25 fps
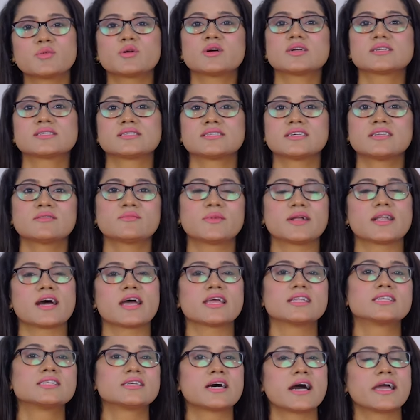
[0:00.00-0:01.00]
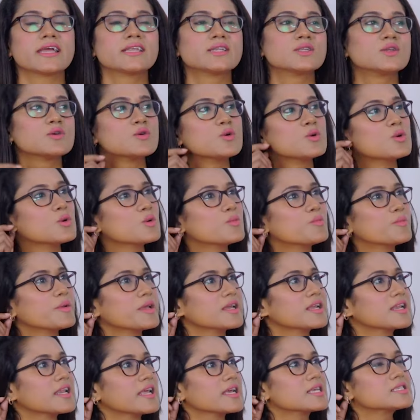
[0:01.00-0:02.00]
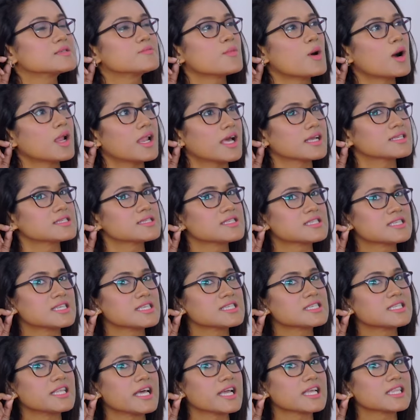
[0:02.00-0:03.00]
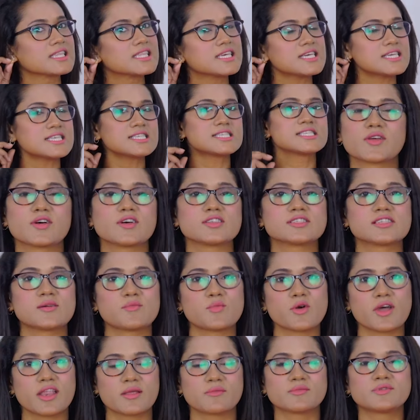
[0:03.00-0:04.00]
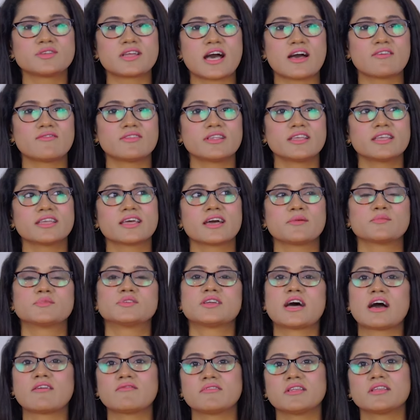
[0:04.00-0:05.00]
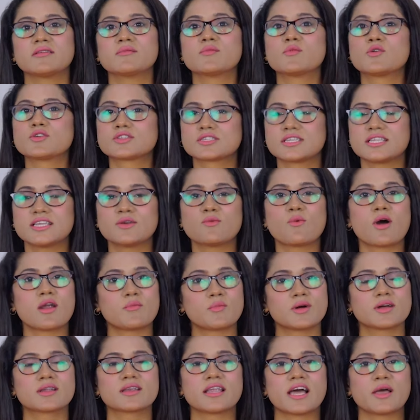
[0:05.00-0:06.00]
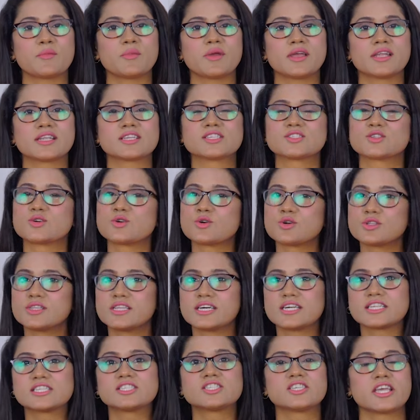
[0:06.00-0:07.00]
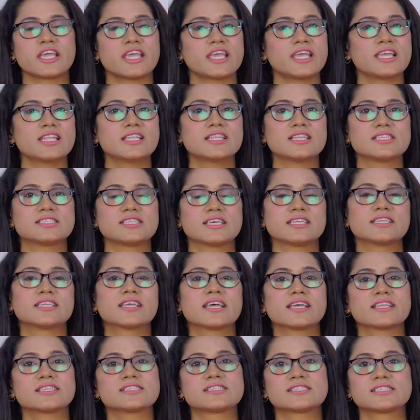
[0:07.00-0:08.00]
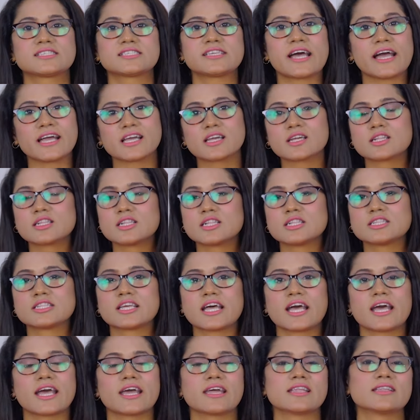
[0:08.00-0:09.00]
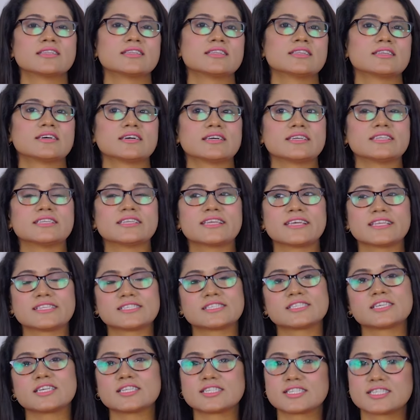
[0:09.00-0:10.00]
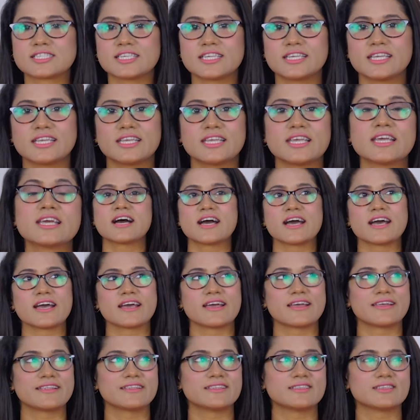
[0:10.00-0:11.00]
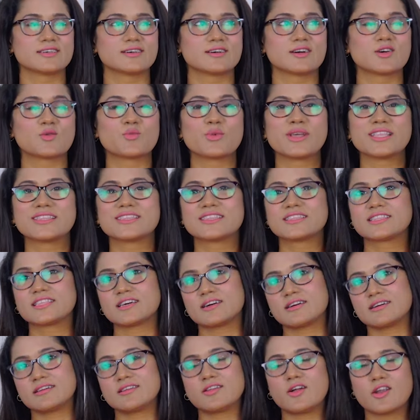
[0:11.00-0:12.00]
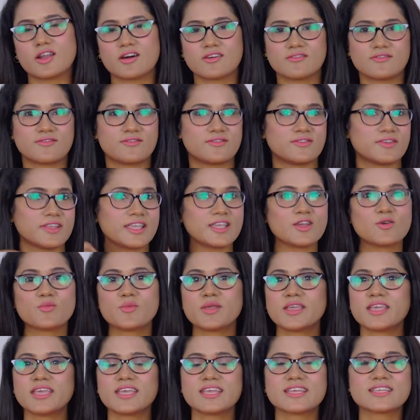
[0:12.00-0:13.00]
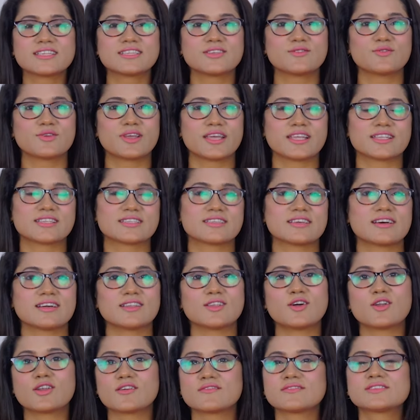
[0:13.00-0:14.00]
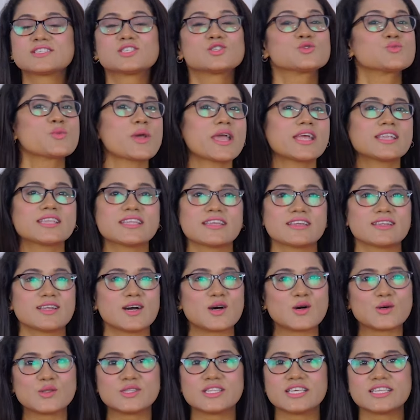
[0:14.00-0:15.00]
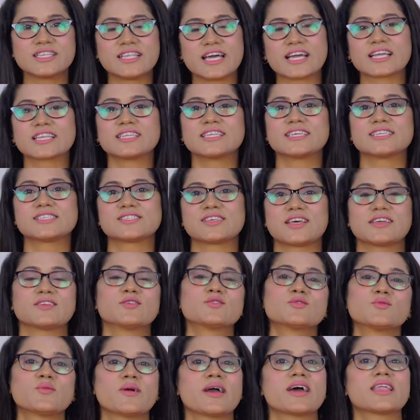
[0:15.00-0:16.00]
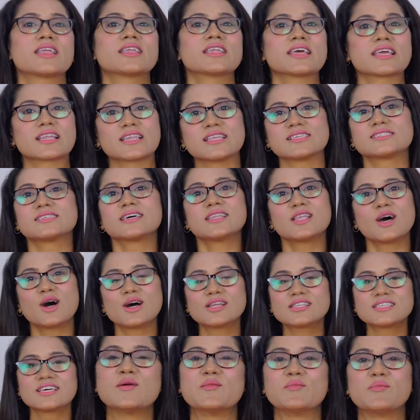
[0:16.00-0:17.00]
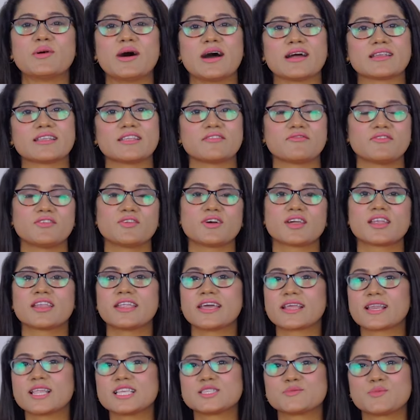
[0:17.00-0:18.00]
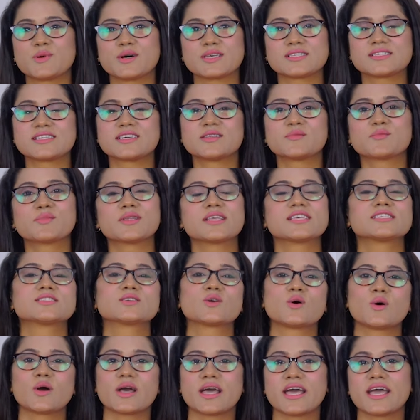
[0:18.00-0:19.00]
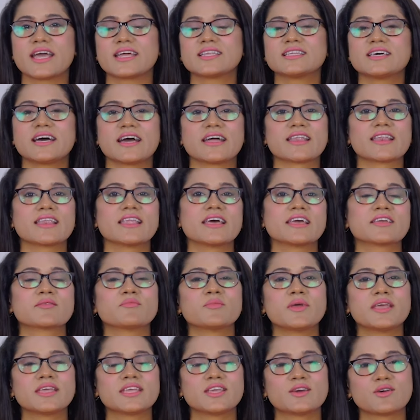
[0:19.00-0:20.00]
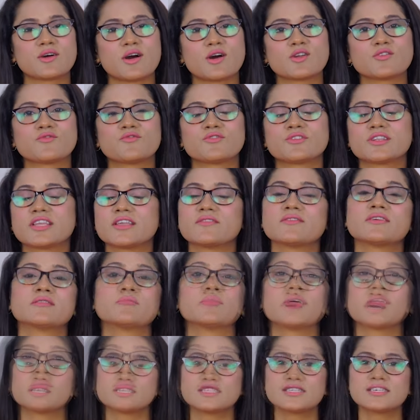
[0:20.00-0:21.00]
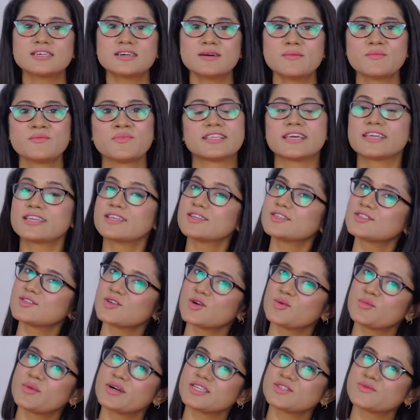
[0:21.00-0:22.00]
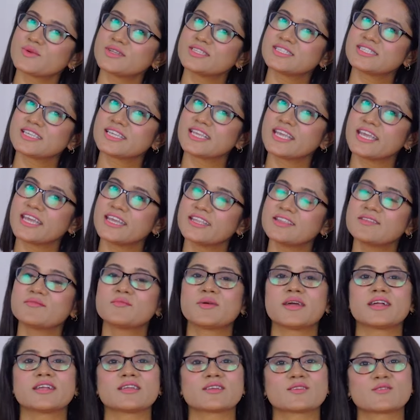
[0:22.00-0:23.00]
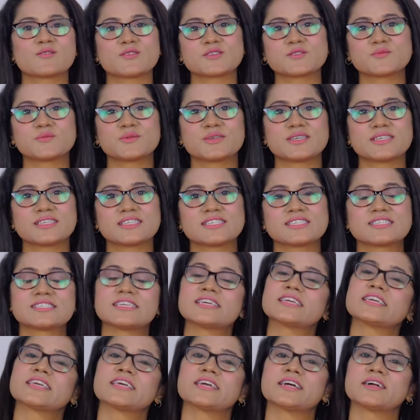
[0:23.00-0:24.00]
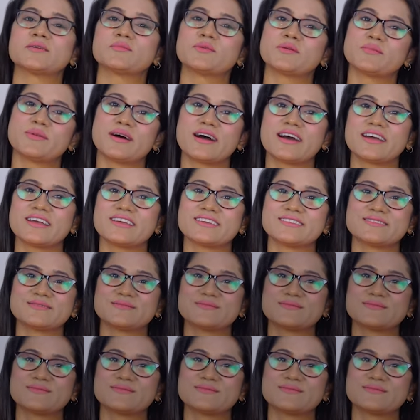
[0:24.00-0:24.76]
person, but I try to pick like small accessories like this, because when I'm traveling mostly warmer climate, so the chains, it gets tangled and it gets dusty, and with a lot of humid, you get a lot of sweat around the necklace. I don't wear a necklace a lot, but if you're a necklace person, please go ahead and like make your outfit even better. Thank you so much once again. Merry Christmas. Take care. Bye bye.